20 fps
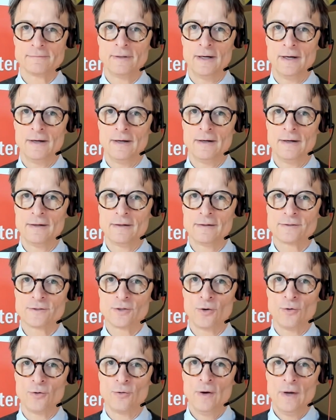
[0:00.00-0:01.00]
Uh, hmm.
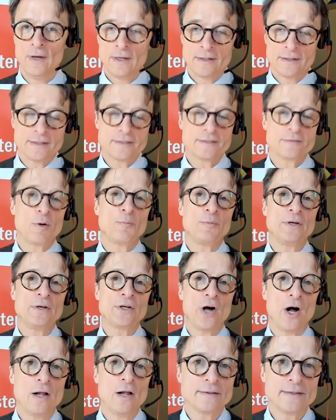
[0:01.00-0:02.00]
so this is what we
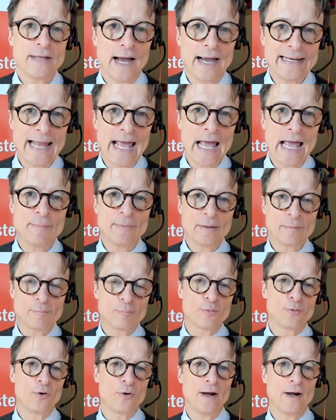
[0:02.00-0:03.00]
call dynamic
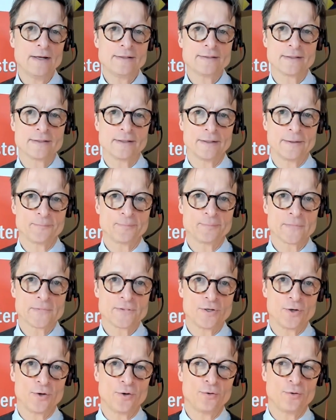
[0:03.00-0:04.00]
pricing.
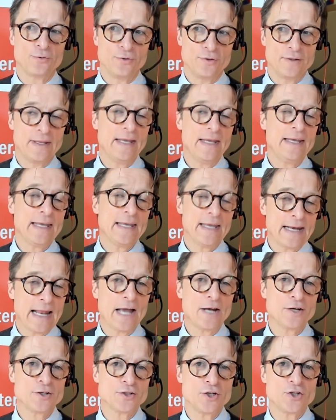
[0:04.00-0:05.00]
So they can
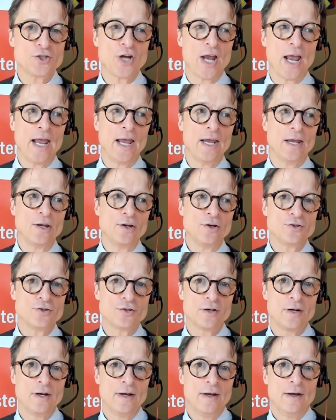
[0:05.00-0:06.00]
actually
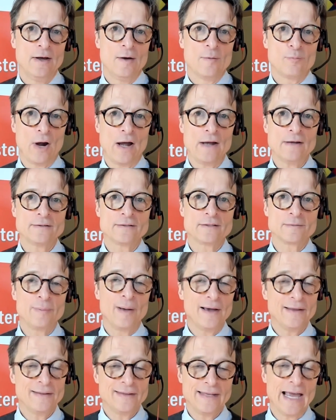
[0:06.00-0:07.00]
change prices
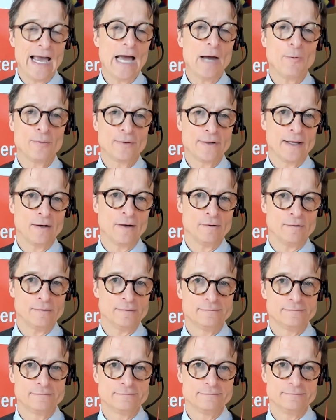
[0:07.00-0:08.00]
by the hour now
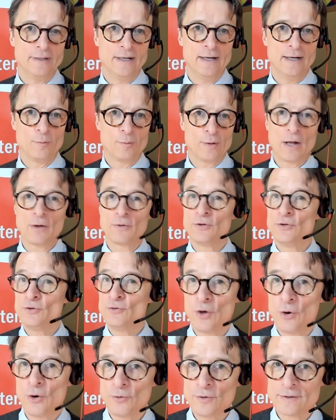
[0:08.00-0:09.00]
uh, without
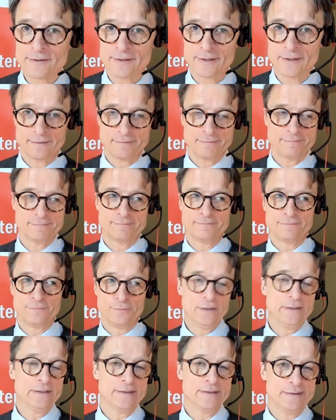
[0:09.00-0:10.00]
you noticing.
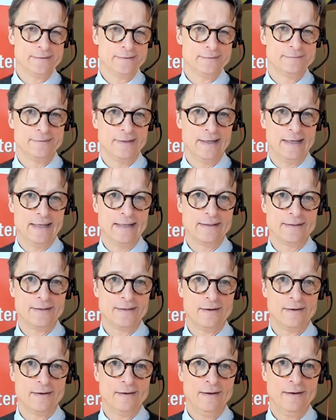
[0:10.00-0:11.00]
Wow. Really. Wow.
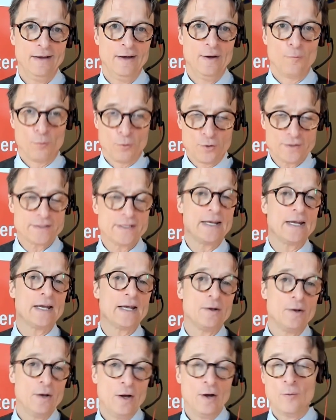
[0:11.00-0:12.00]
And uh, we're
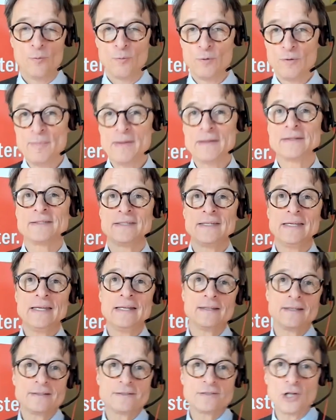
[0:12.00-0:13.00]
seeing we've been
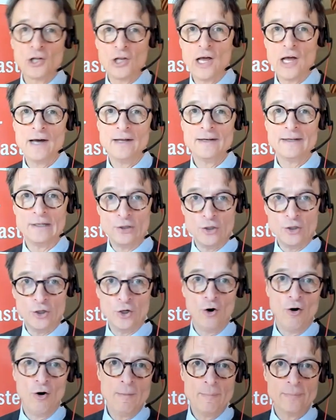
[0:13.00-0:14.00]
seeing this a lot in
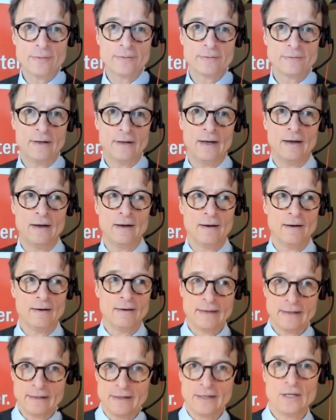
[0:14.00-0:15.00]
Europe,
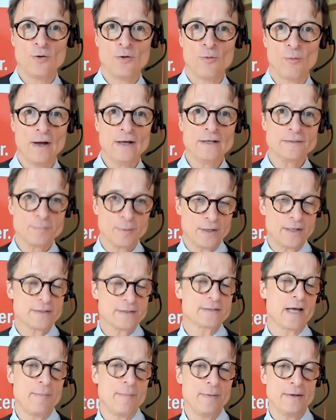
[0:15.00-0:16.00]
uh, in the US, but
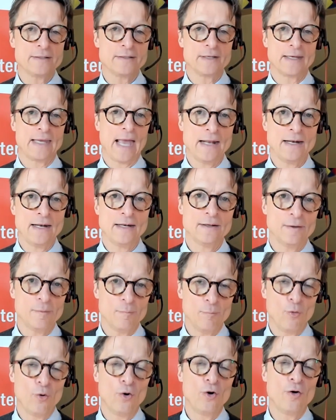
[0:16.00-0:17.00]
it's coming to Canada
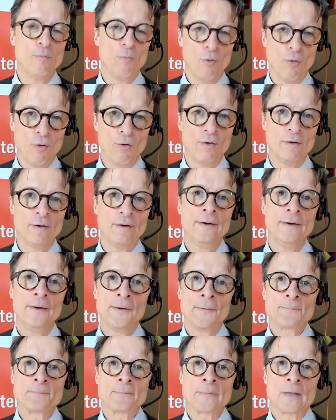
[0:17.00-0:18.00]
more and more
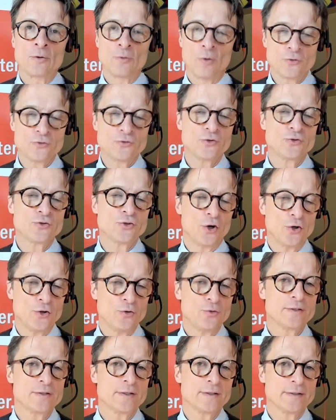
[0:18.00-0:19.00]
grocers are
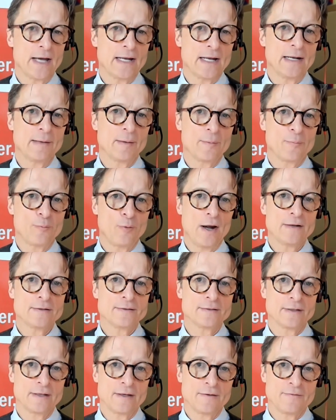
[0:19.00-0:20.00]
using dynamic pricing.